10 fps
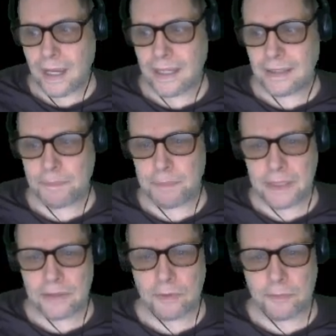has it
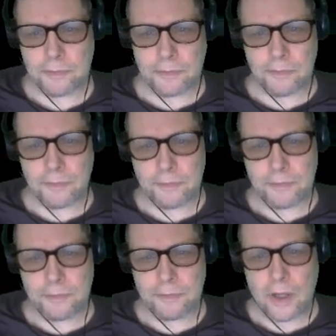been so
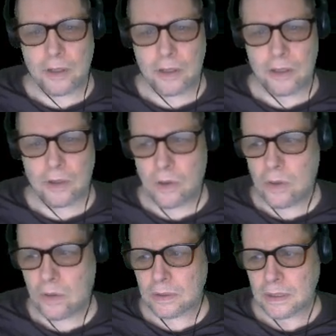doggone
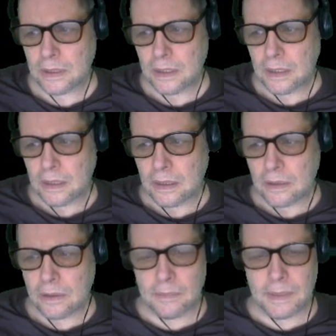cold?
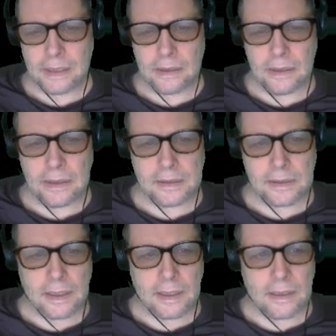Oh, my goodness.
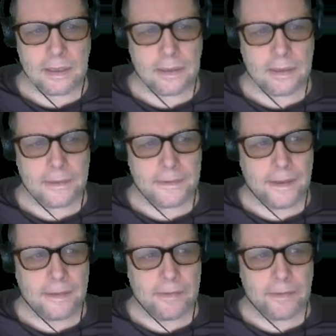
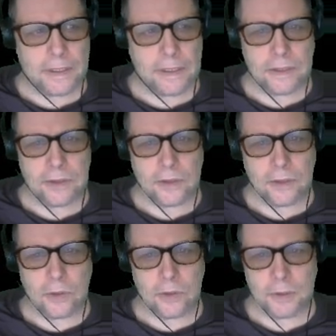I've never seen such a
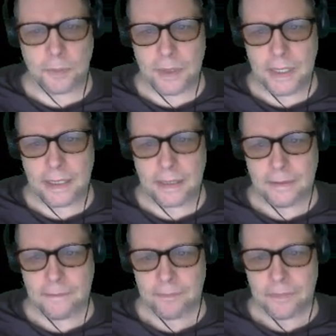cold spring.
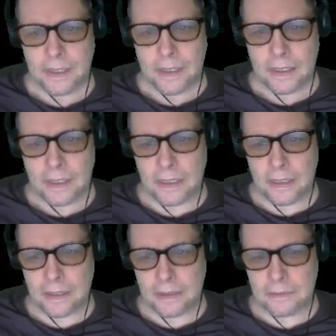
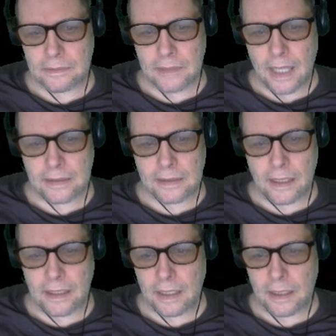Last
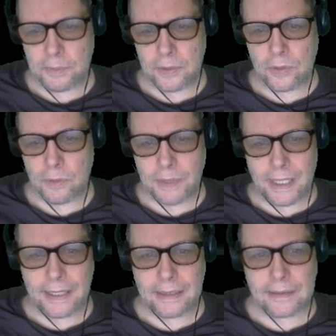night, I had to put two
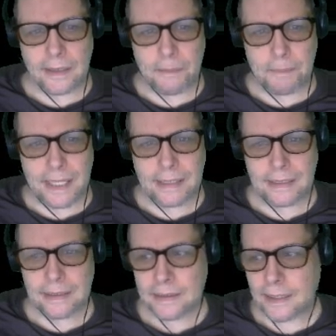blankets on the bed.
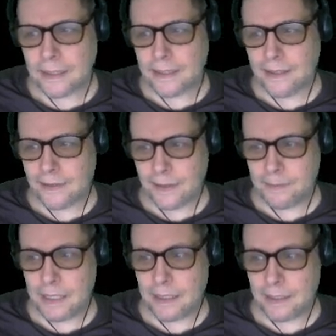You know, I
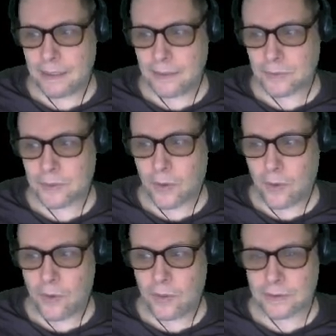mean, it's
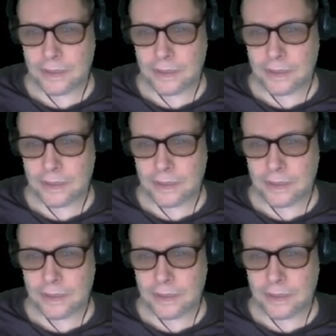cold.